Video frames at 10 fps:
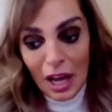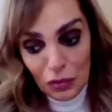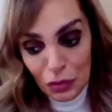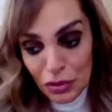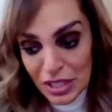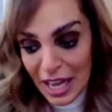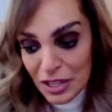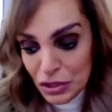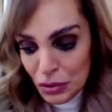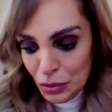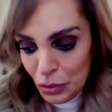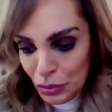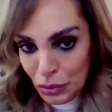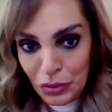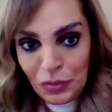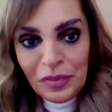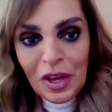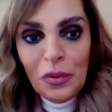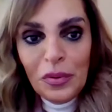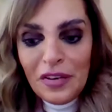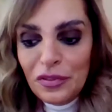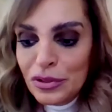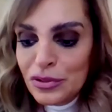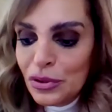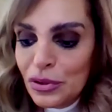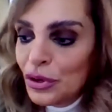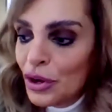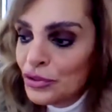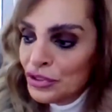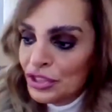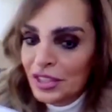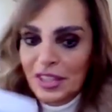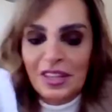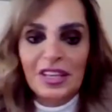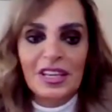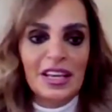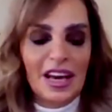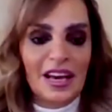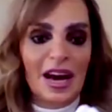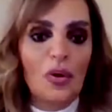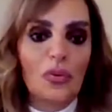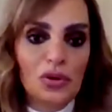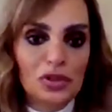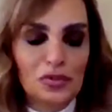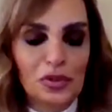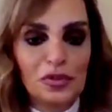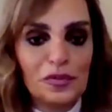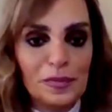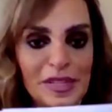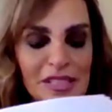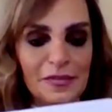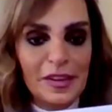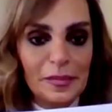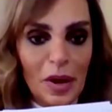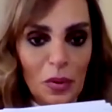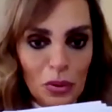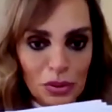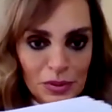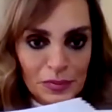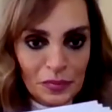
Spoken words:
And of course, as you all know, we have also launched the award for Best Film Award